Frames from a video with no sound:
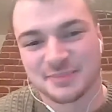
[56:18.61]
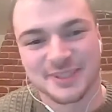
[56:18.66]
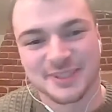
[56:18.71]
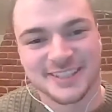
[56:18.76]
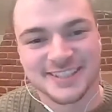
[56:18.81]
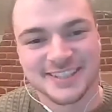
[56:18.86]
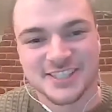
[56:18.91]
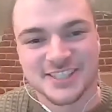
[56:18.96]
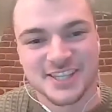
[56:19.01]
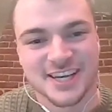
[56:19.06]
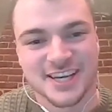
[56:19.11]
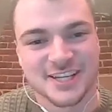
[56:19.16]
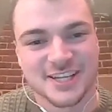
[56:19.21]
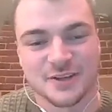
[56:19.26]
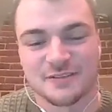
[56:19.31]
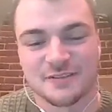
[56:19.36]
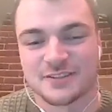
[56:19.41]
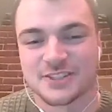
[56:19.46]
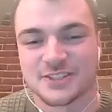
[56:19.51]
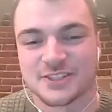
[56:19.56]
completely
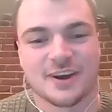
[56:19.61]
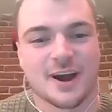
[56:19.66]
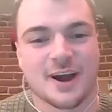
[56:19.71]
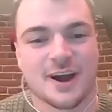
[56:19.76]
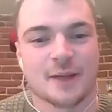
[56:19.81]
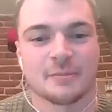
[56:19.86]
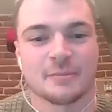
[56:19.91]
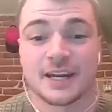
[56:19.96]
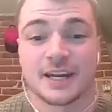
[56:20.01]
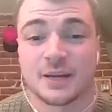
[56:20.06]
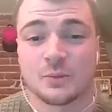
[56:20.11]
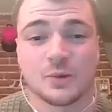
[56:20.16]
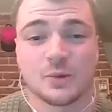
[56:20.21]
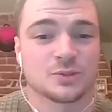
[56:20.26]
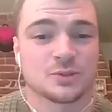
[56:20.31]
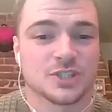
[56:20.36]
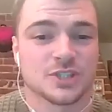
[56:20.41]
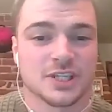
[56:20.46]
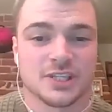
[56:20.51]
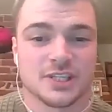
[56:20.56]
change over time, and it
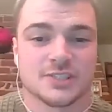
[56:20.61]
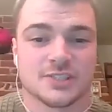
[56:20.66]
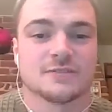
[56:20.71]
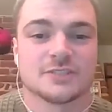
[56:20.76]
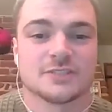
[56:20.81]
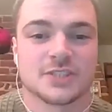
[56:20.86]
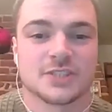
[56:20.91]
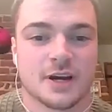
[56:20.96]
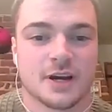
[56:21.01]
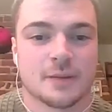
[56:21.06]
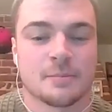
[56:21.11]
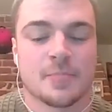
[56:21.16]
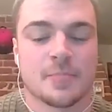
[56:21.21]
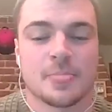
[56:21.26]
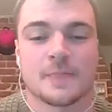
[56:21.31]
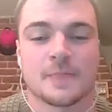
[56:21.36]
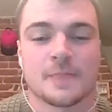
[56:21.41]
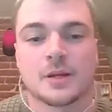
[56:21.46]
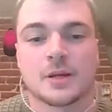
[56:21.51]
will change over time.